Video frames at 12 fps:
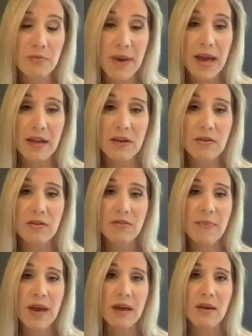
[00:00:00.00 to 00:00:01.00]
back. You
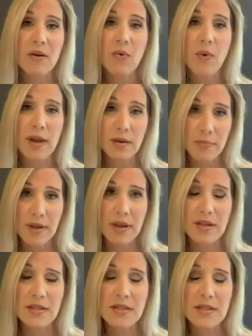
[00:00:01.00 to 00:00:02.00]
give back quite a
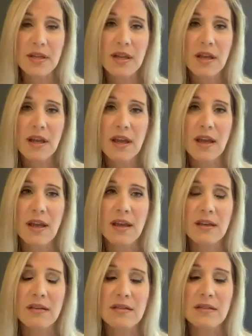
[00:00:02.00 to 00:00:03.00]
bit.
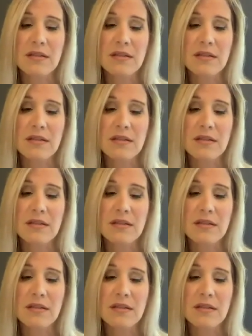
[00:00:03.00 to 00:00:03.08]
And,